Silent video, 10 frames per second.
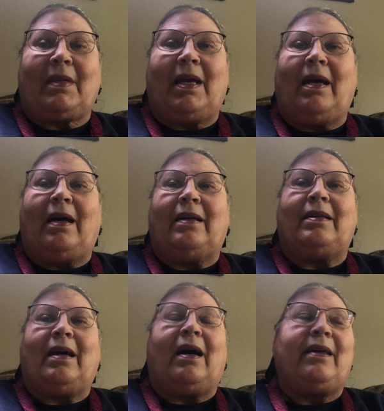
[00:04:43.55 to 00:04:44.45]

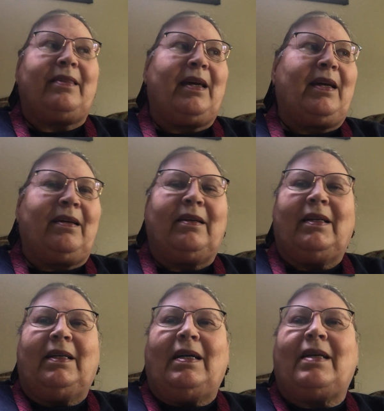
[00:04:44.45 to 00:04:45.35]
And I think
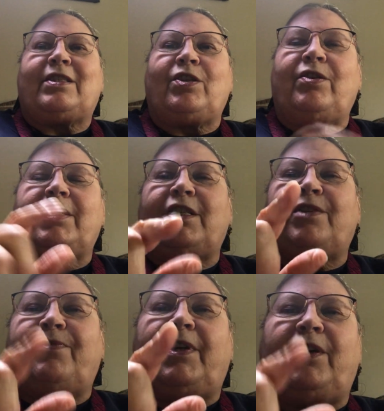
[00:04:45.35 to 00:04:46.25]
as soon as
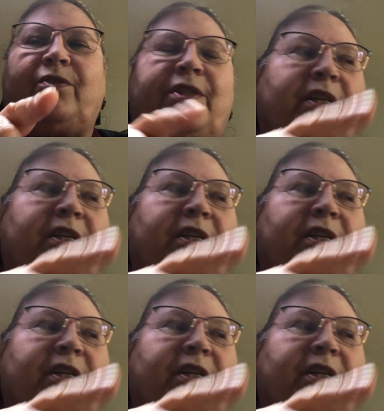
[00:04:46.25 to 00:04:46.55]
this video is